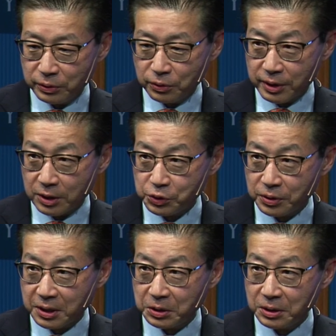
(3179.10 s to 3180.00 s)

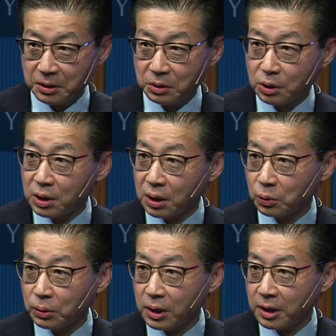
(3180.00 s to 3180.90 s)
2019 did not
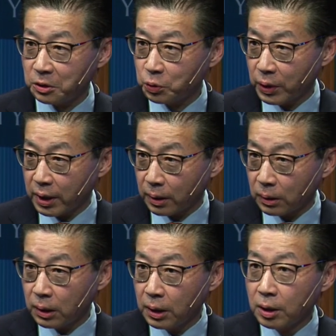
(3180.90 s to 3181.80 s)
end
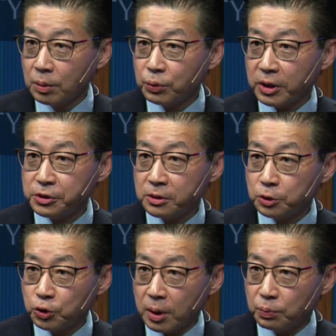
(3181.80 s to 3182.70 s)
well. President
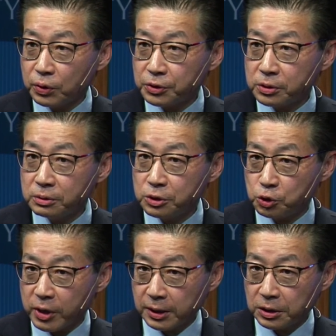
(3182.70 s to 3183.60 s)
Trump was
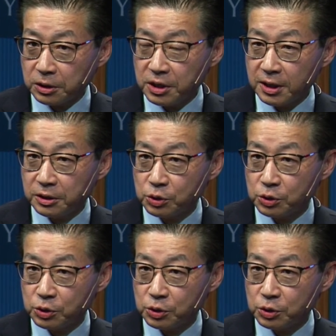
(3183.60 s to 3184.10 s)
distracted. He had his